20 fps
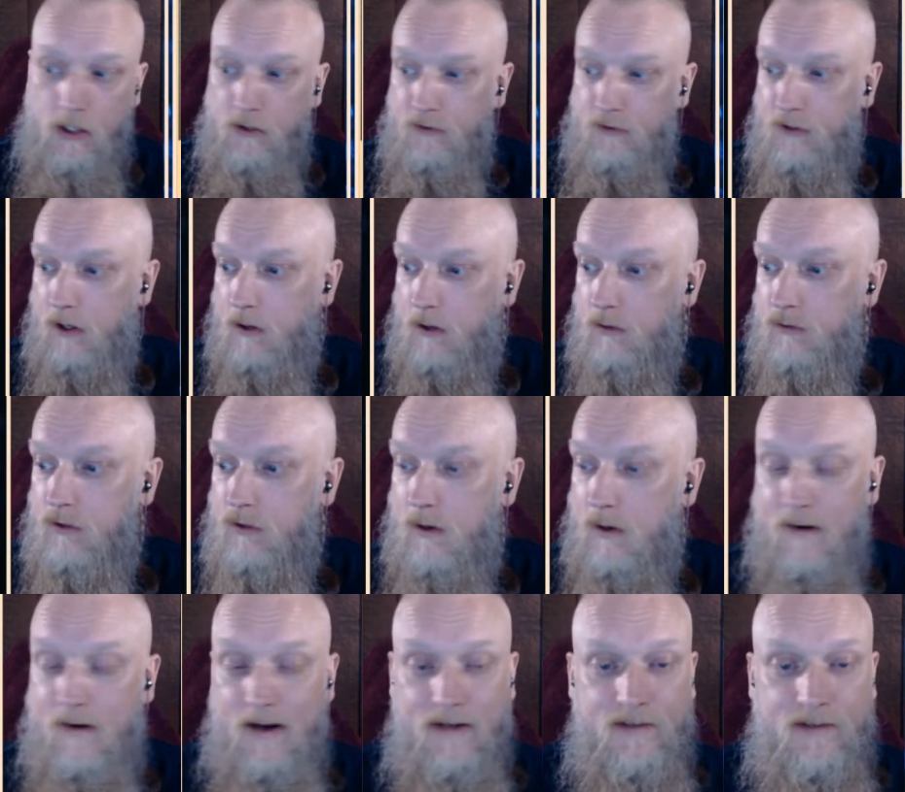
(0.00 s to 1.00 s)
So to
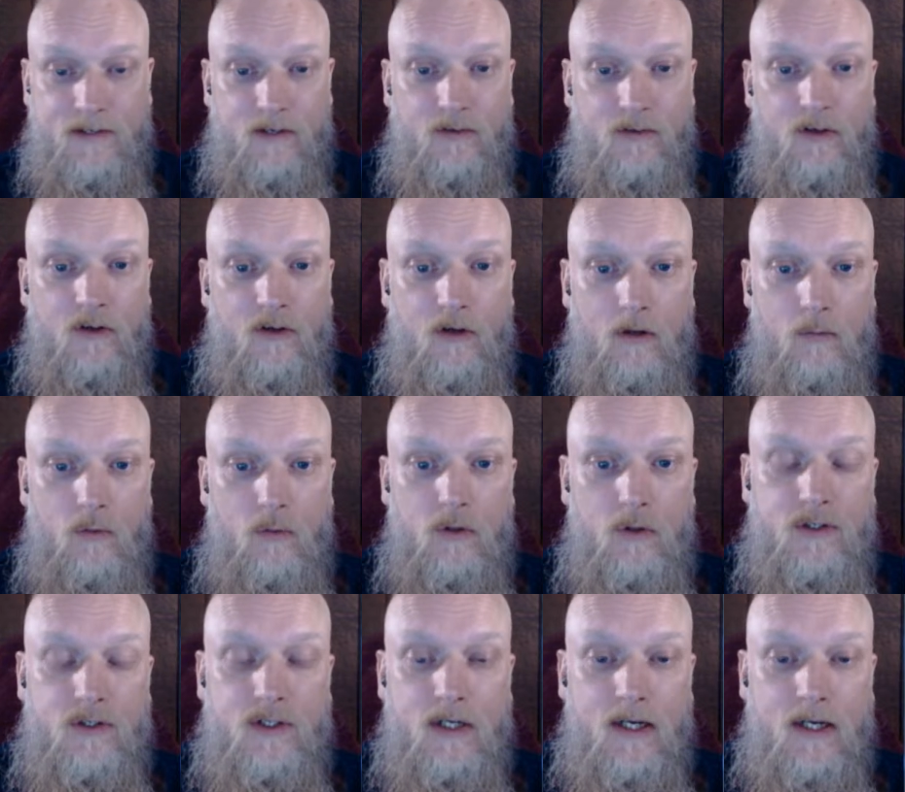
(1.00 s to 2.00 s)
our ancestors it would
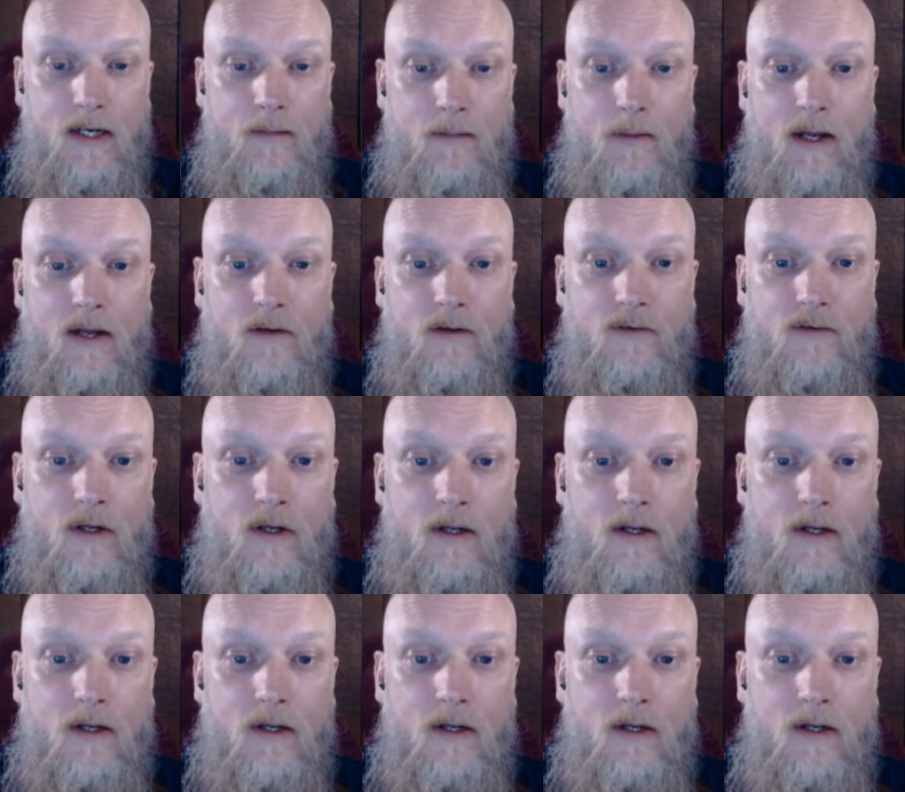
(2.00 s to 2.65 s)
seem as